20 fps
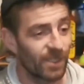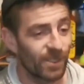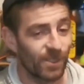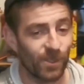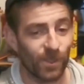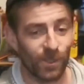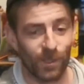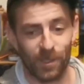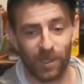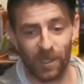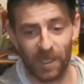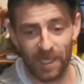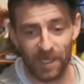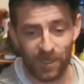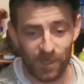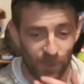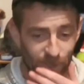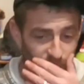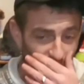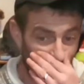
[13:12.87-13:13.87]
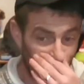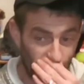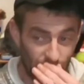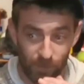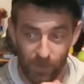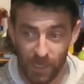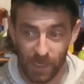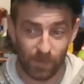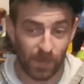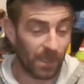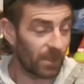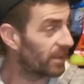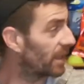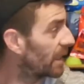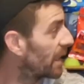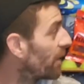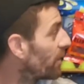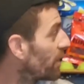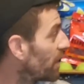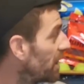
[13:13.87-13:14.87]
So it's the joys of
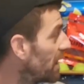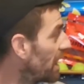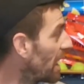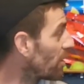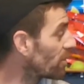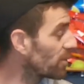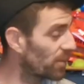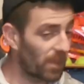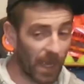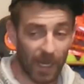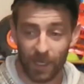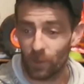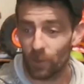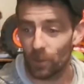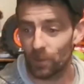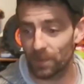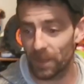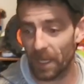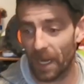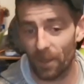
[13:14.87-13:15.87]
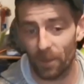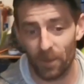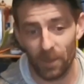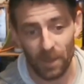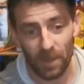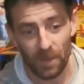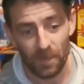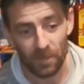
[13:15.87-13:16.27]
rebuilding everything else back up now.